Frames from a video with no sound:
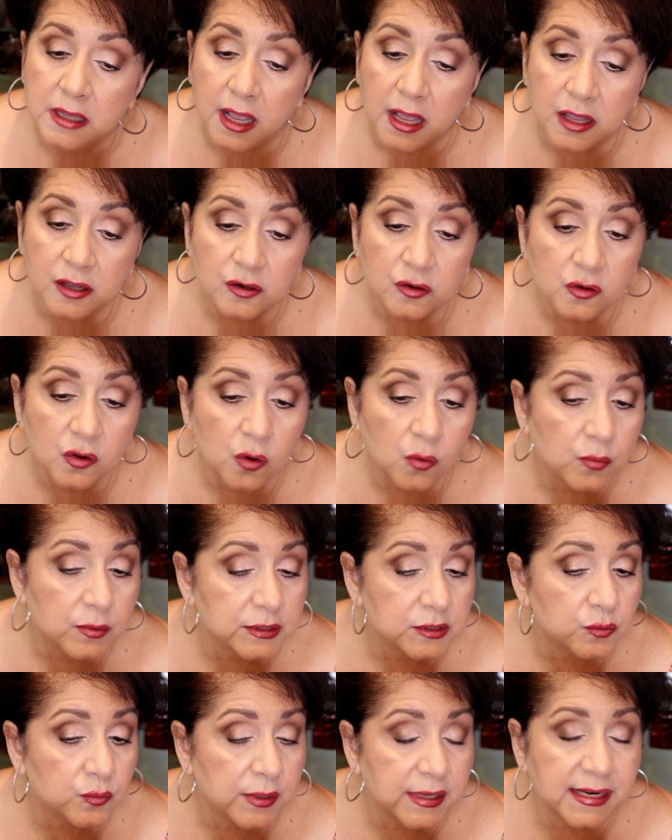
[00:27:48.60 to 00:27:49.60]
I don't
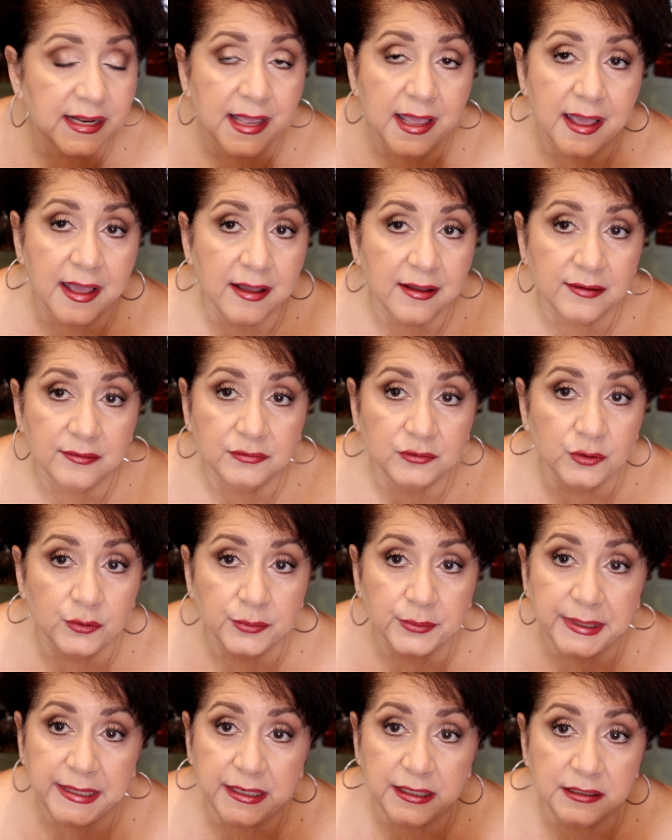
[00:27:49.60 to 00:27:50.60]
always want to have
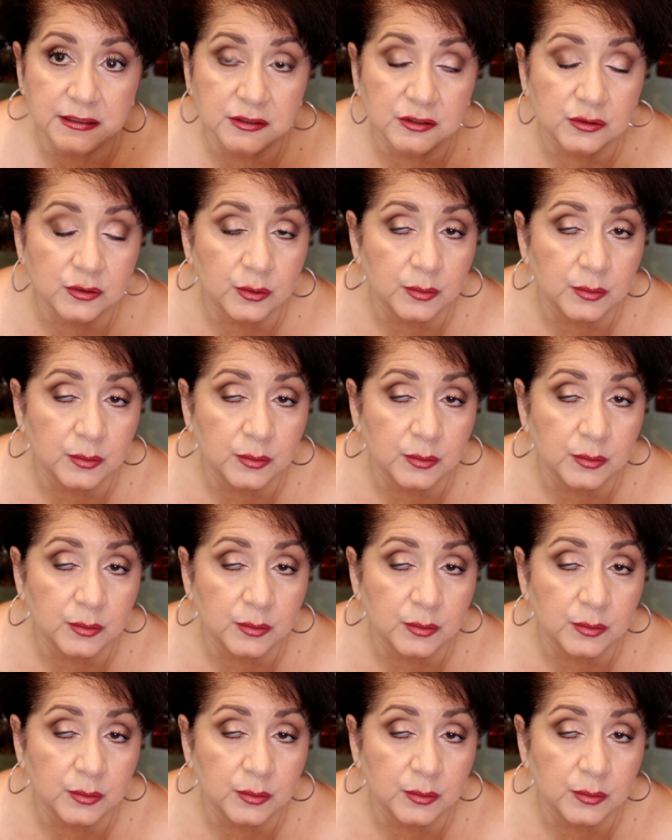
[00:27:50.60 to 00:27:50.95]
greens